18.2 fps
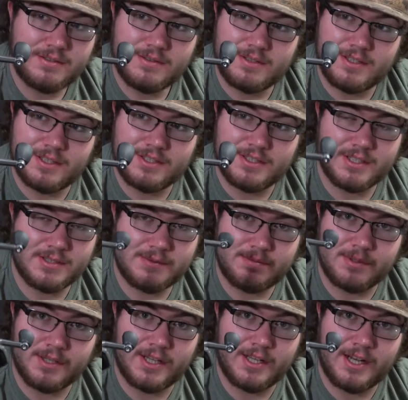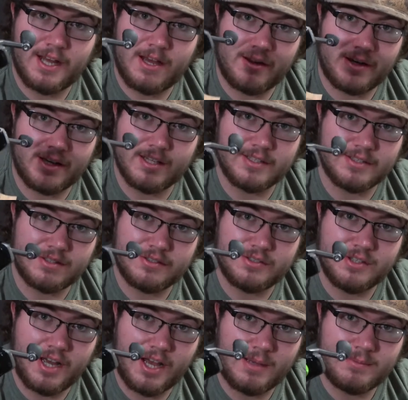it just plain out gets the
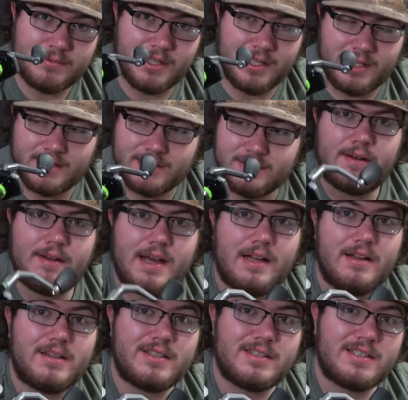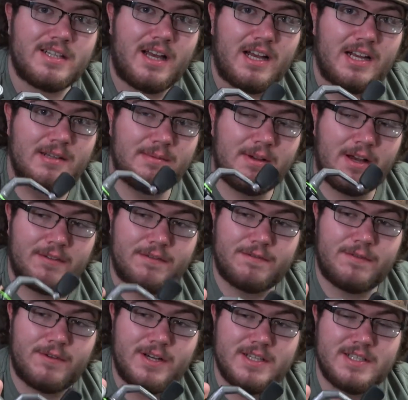job done. Now let's talk about
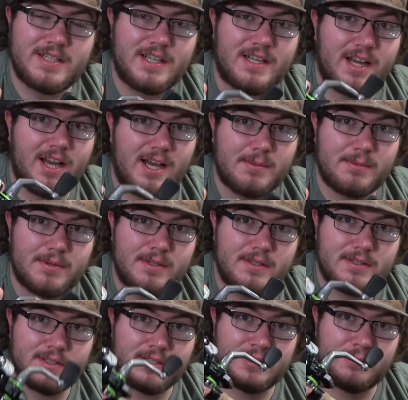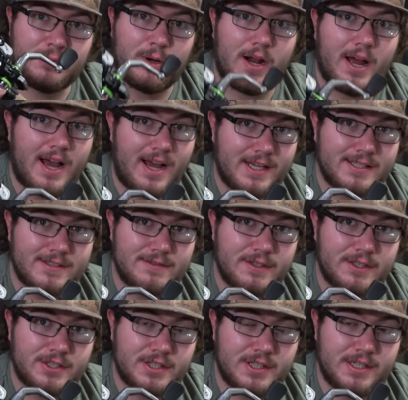freezing up, since we're ice
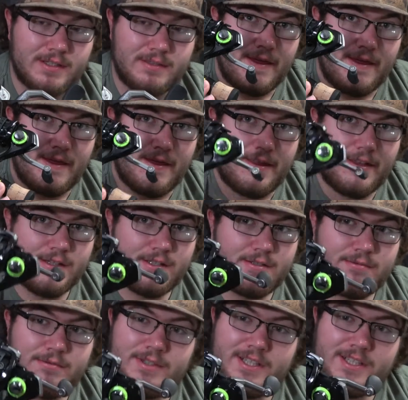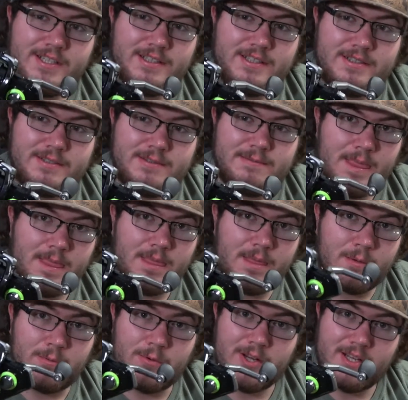fishing. This reel,
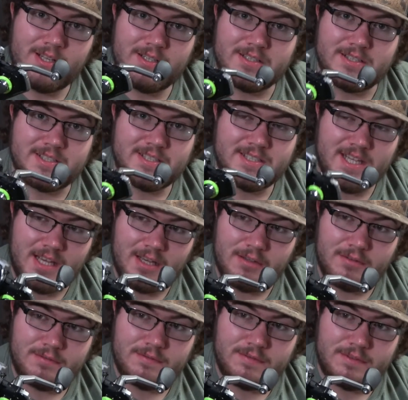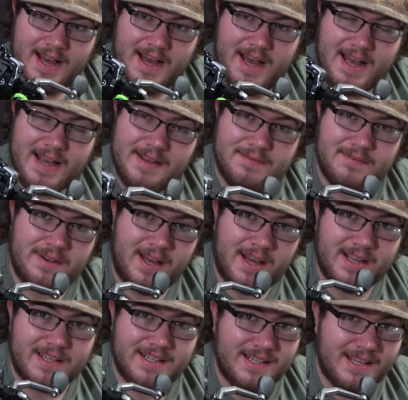the reel itself, I have
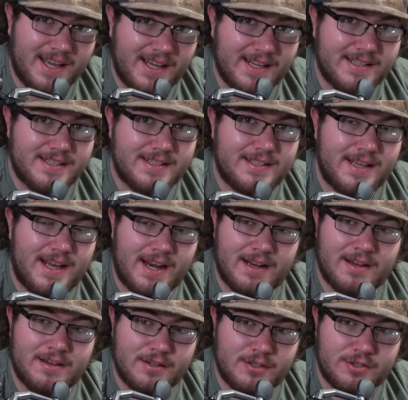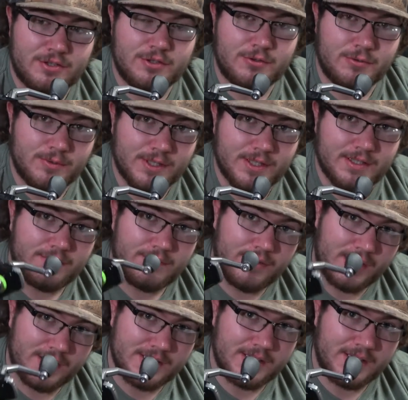not yet had an issue with
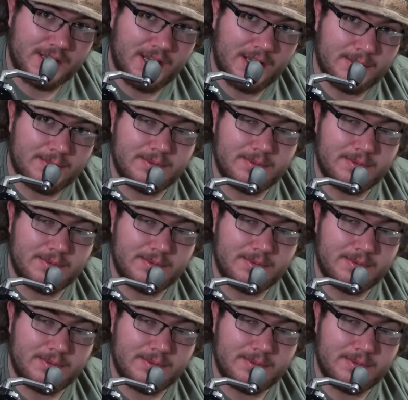freezing up.